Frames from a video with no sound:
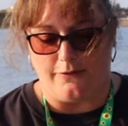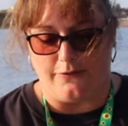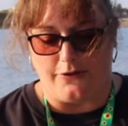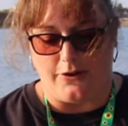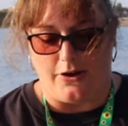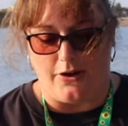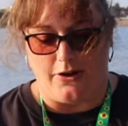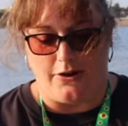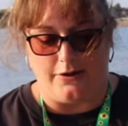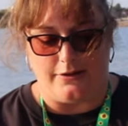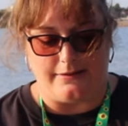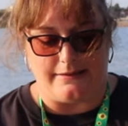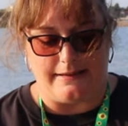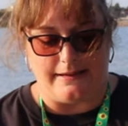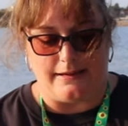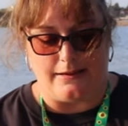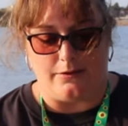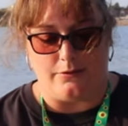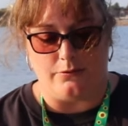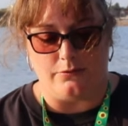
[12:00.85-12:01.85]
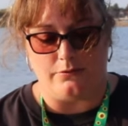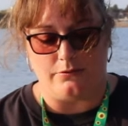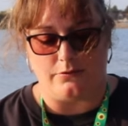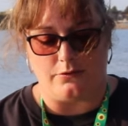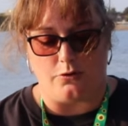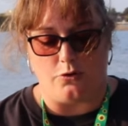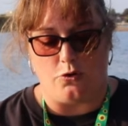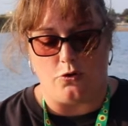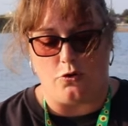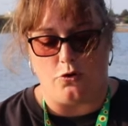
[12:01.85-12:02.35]
of the
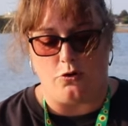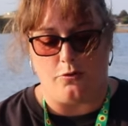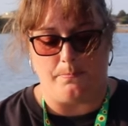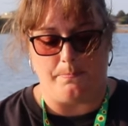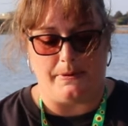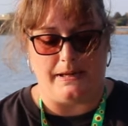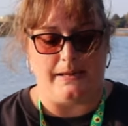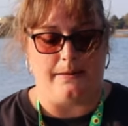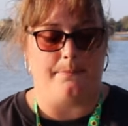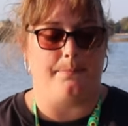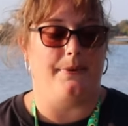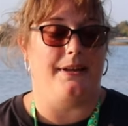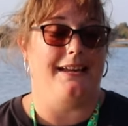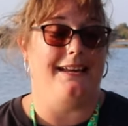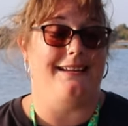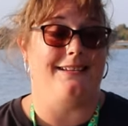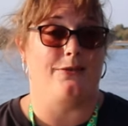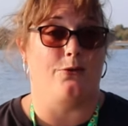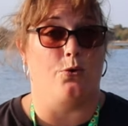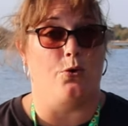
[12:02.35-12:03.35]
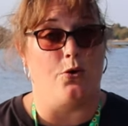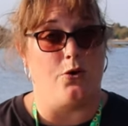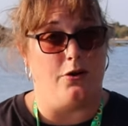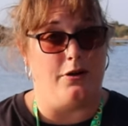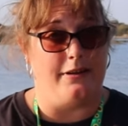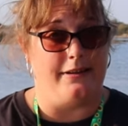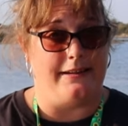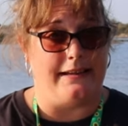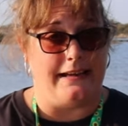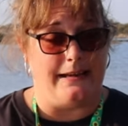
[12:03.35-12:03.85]
hotels or B&Bs or
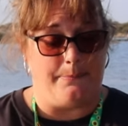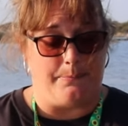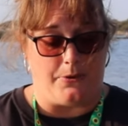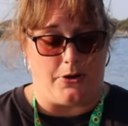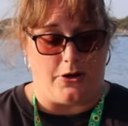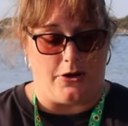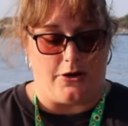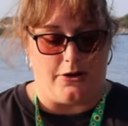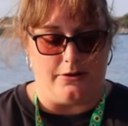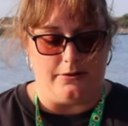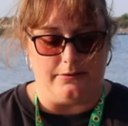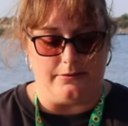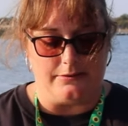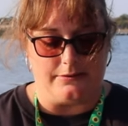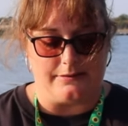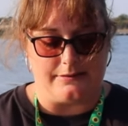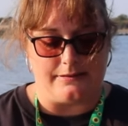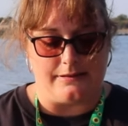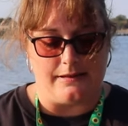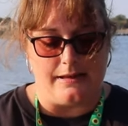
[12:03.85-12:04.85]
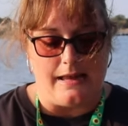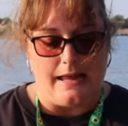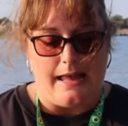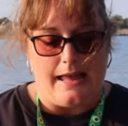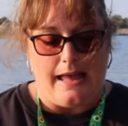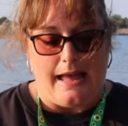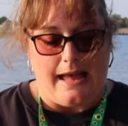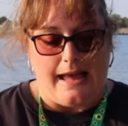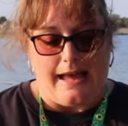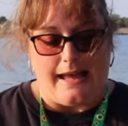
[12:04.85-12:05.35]
holiday parks.
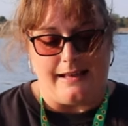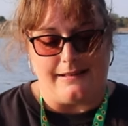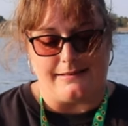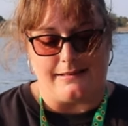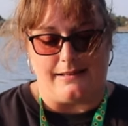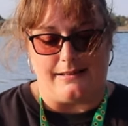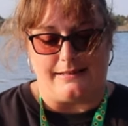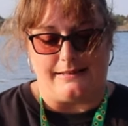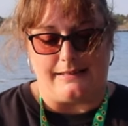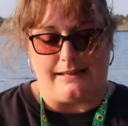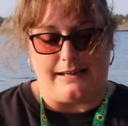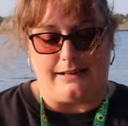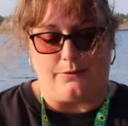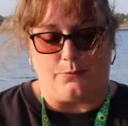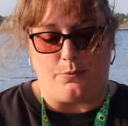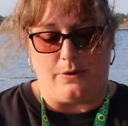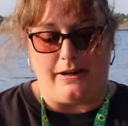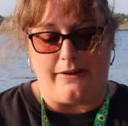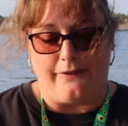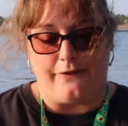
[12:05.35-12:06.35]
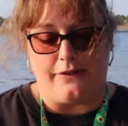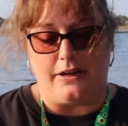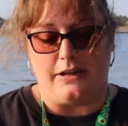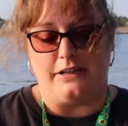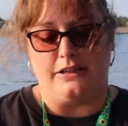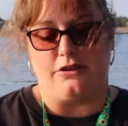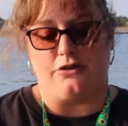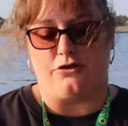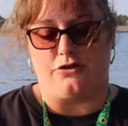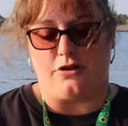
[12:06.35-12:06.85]
As I said, we have
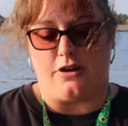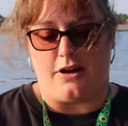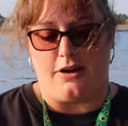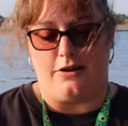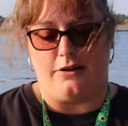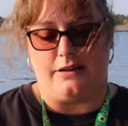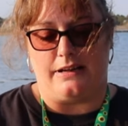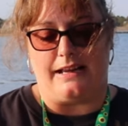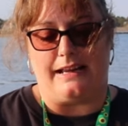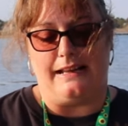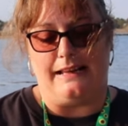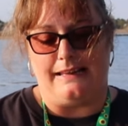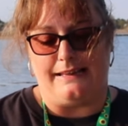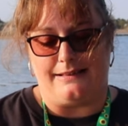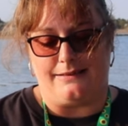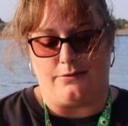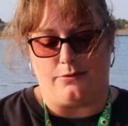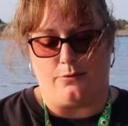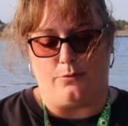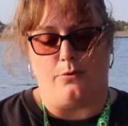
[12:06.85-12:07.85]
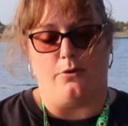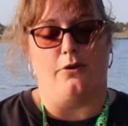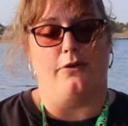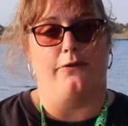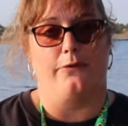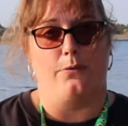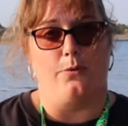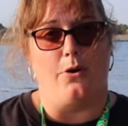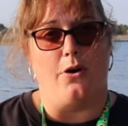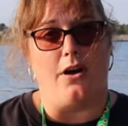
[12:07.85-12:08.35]
only shown a little
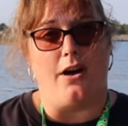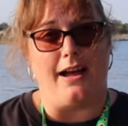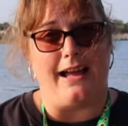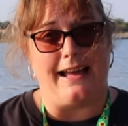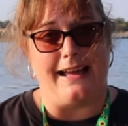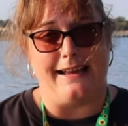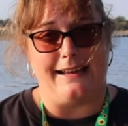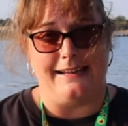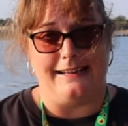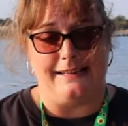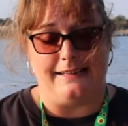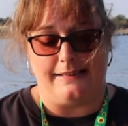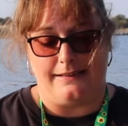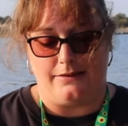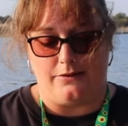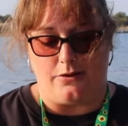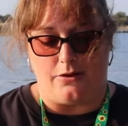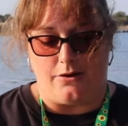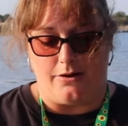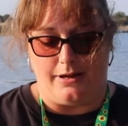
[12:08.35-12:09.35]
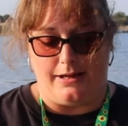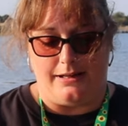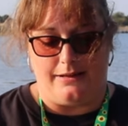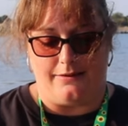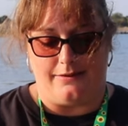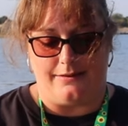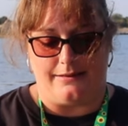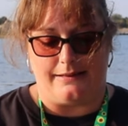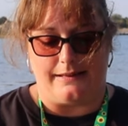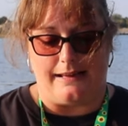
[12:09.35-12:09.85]
of what Hayling
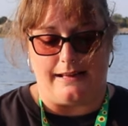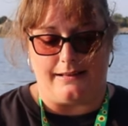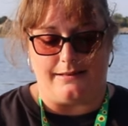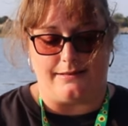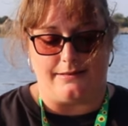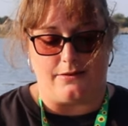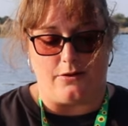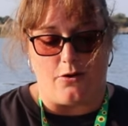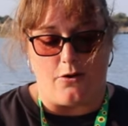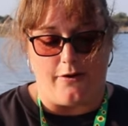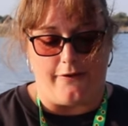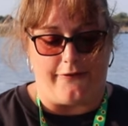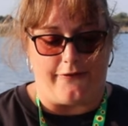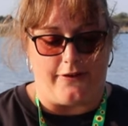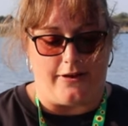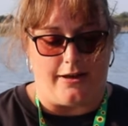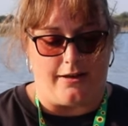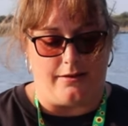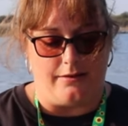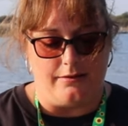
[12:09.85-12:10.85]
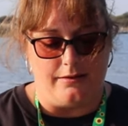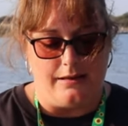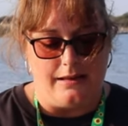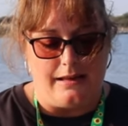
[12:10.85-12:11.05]
Island has to offer.